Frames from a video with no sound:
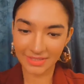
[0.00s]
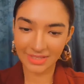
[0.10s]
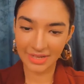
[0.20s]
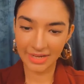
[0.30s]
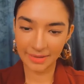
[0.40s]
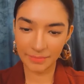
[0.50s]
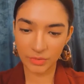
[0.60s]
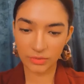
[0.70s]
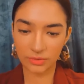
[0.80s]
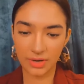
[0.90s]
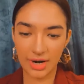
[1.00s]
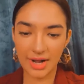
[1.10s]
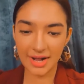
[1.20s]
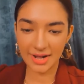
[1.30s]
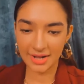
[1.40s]
Hey, bro.
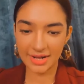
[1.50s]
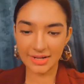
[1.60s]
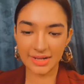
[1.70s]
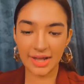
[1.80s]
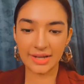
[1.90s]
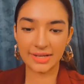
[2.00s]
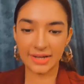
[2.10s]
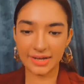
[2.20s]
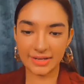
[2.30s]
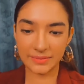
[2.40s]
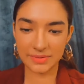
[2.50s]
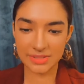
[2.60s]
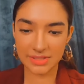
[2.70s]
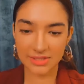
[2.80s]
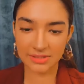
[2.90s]
Hi. Hi, hi. What's
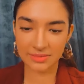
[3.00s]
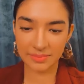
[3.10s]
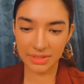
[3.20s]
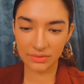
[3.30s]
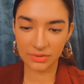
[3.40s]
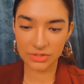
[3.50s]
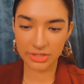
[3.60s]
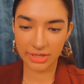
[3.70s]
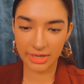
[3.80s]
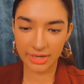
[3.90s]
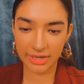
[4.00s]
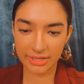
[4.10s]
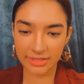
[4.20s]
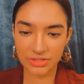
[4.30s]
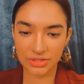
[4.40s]
up? Hello, Anushka.
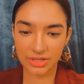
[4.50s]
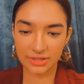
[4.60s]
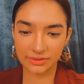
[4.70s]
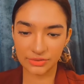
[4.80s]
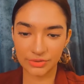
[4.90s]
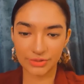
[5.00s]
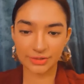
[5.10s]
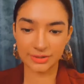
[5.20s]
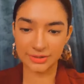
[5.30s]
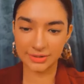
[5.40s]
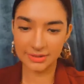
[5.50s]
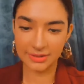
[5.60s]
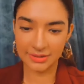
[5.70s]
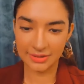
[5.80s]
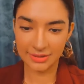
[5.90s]
Hi, Jitendra.
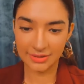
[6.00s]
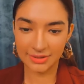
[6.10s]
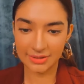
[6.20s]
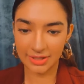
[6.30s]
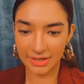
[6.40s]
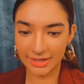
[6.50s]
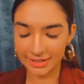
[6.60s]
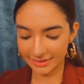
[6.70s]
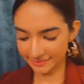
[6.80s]
Hi.